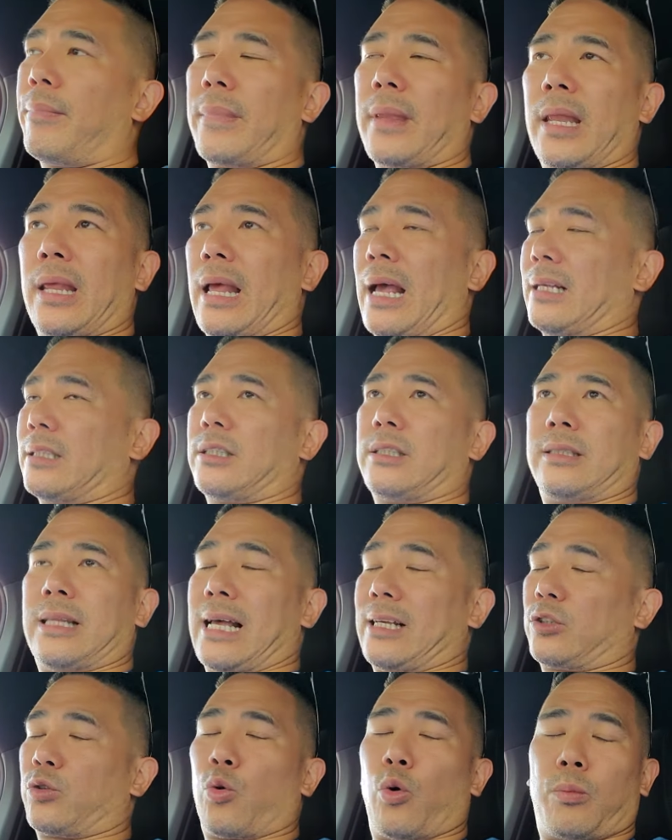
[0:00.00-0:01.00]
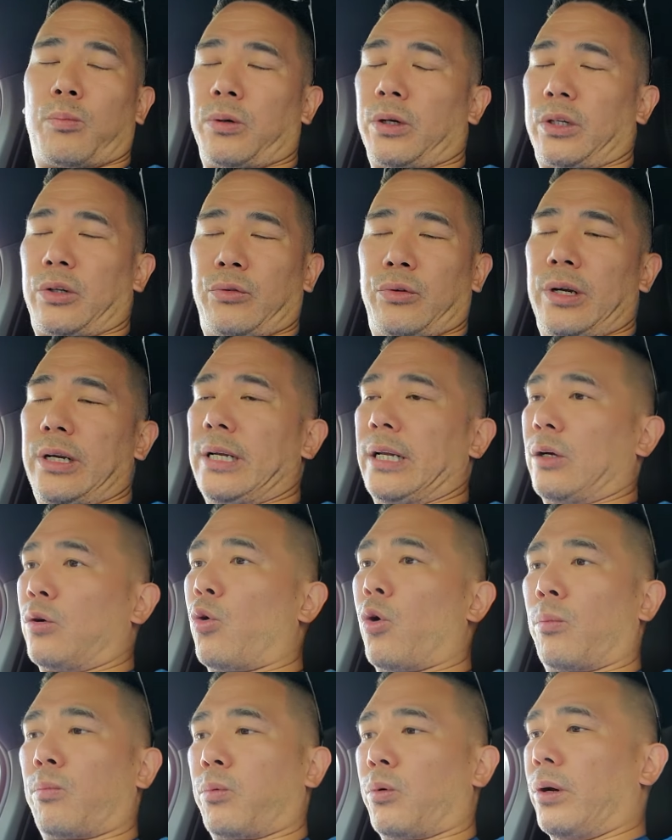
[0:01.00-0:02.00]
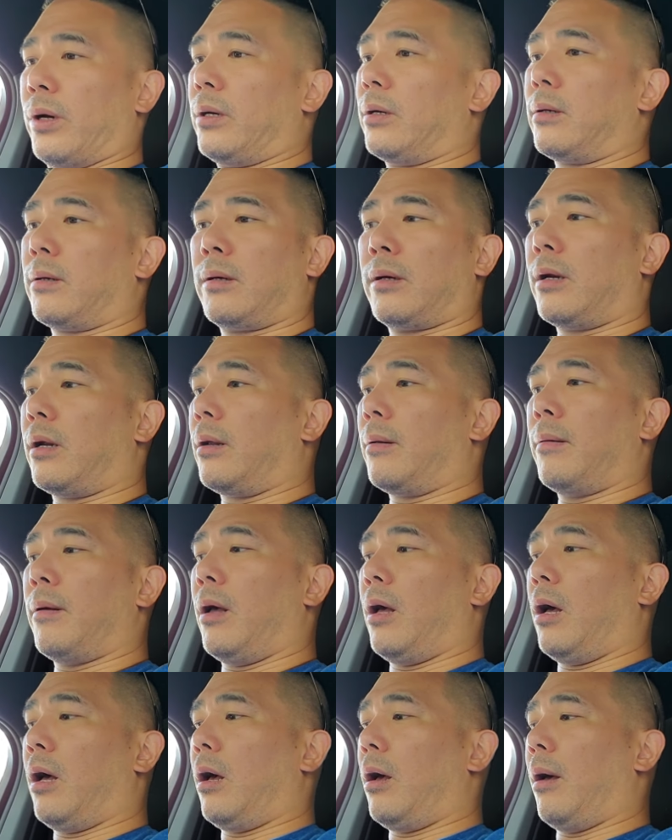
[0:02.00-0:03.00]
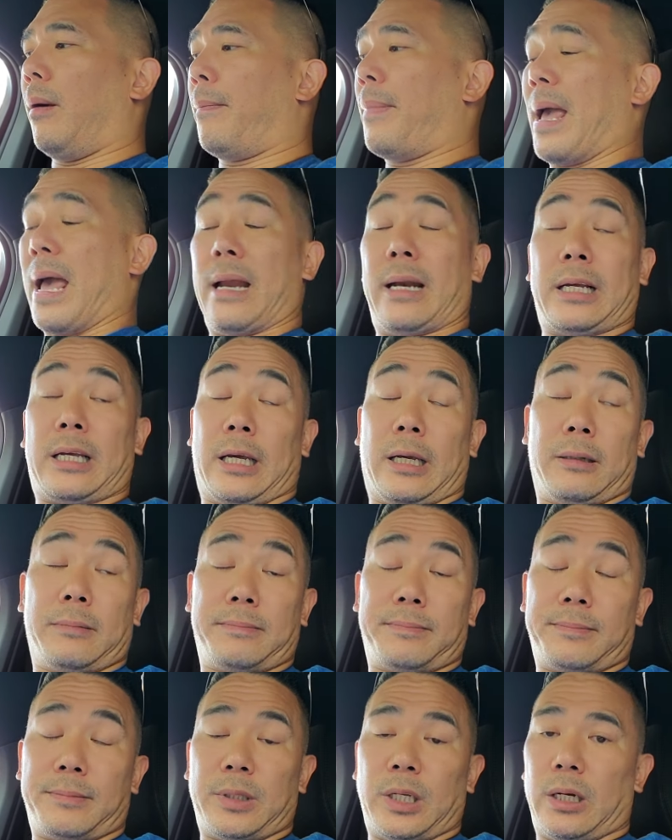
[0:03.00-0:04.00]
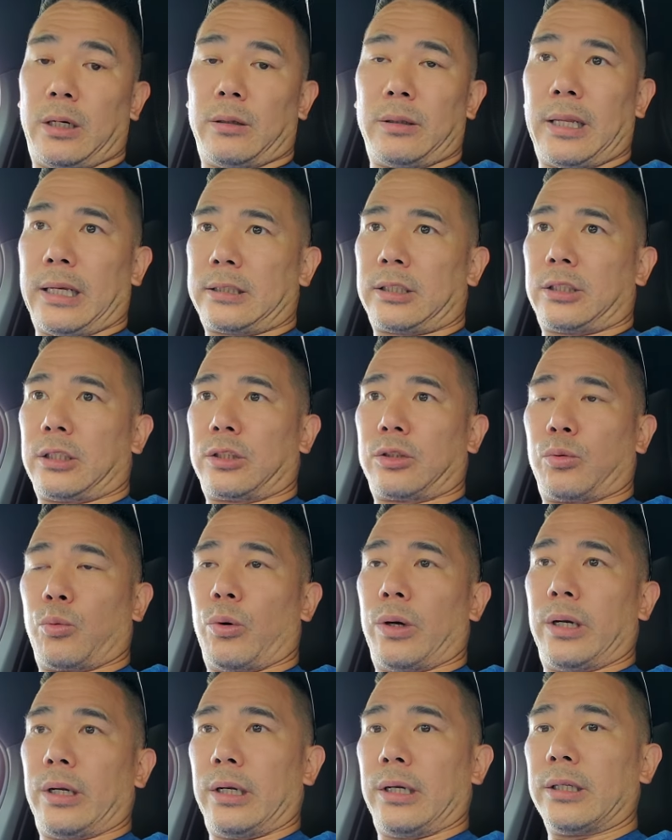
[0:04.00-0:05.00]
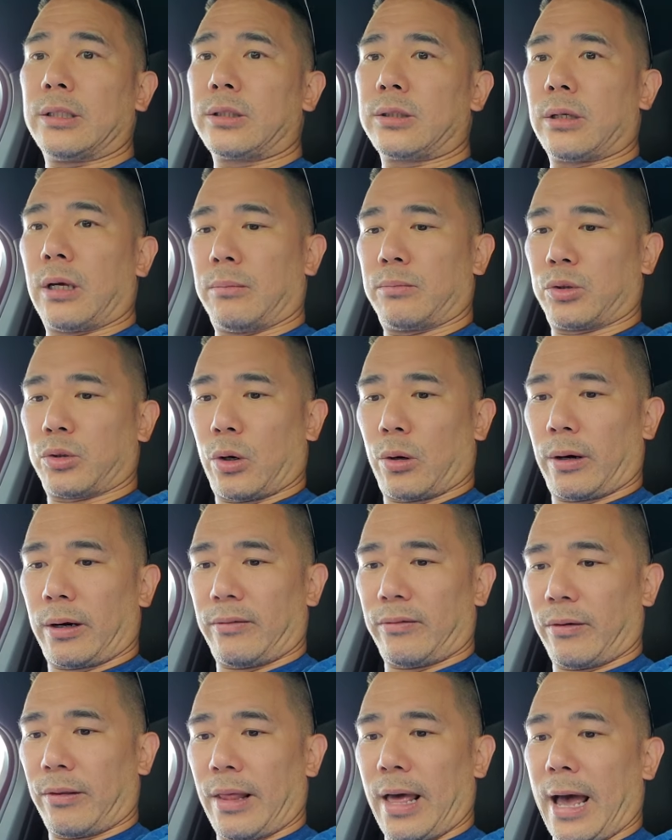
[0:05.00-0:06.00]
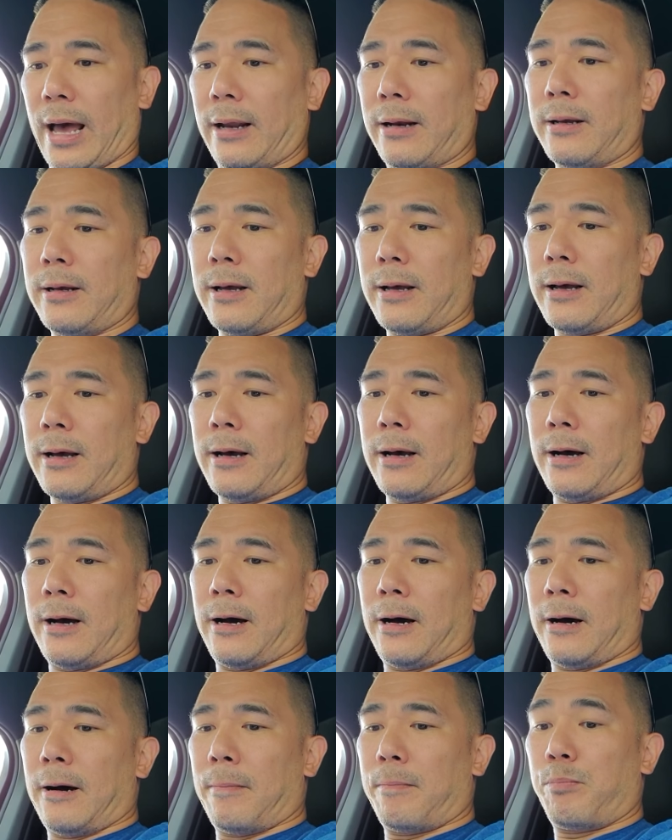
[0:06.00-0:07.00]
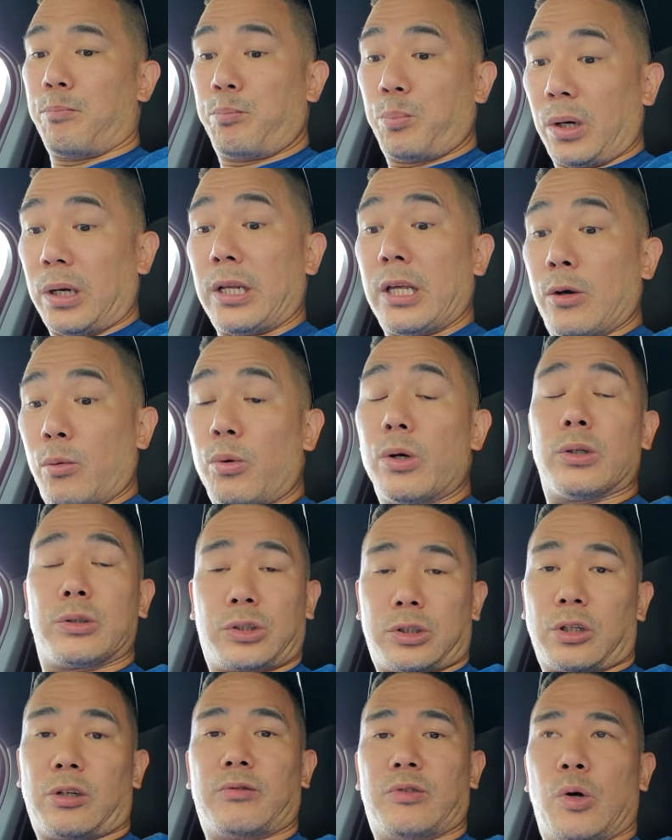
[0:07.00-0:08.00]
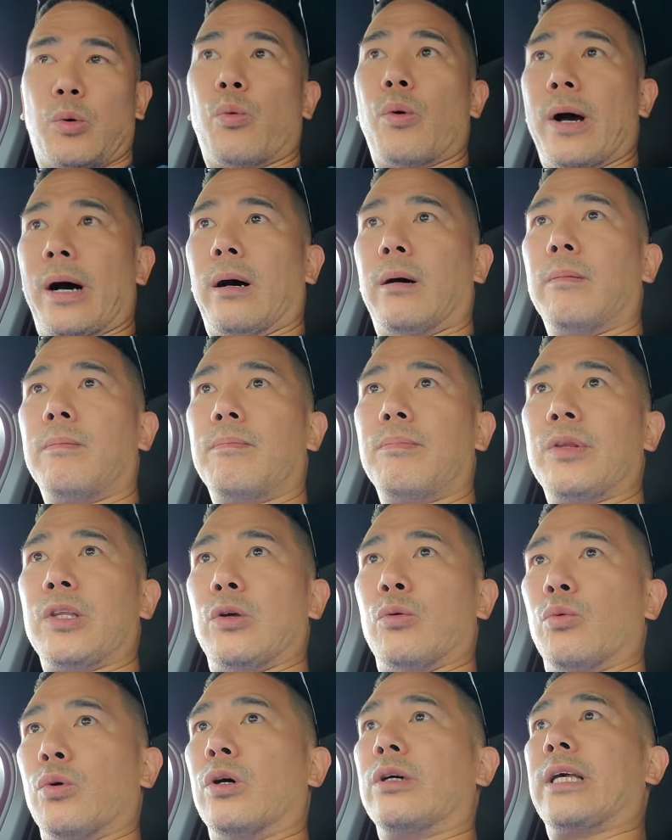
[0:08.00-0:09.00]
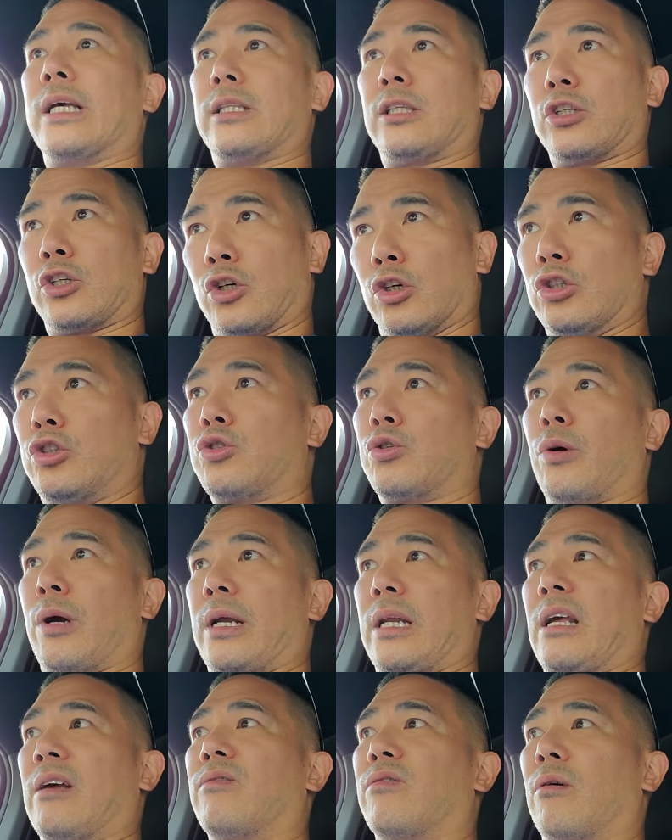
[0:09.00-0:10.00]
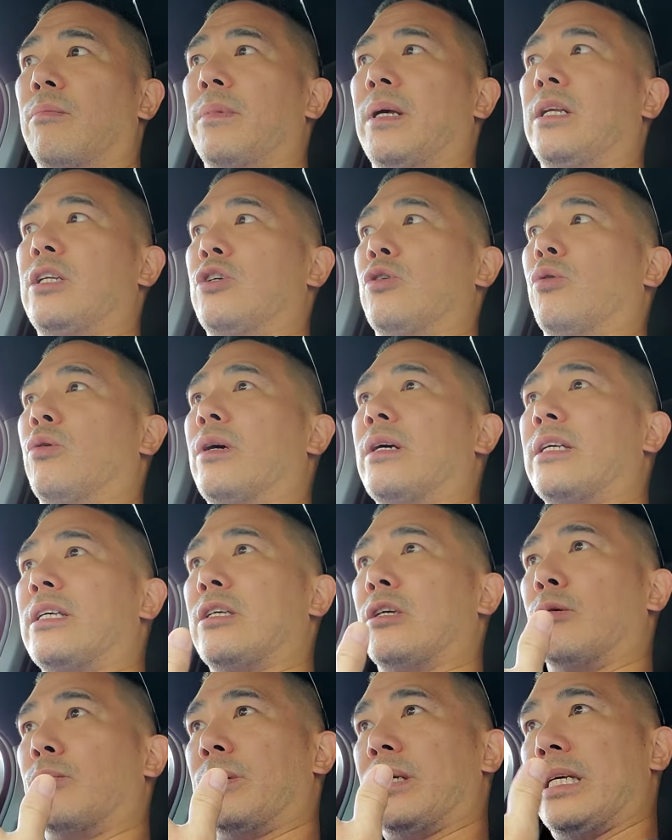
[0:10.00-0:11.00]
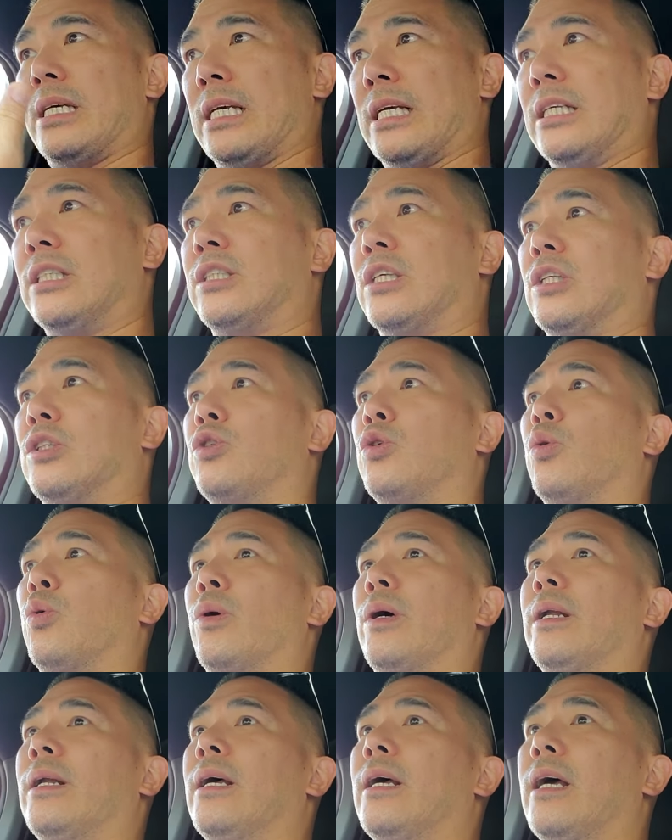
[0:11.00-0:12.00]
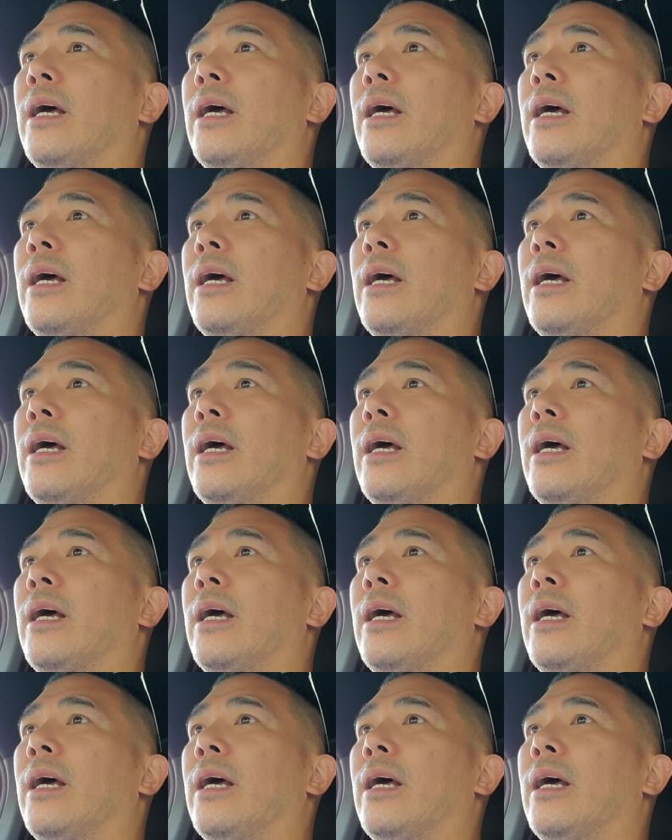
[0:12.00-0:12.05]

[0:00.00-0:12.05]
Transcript: That's corporate greed and corporate panicking. That's just what it is. I'm sorry for that. But it will serve you well. You will get good training from it. You'll be eased into it.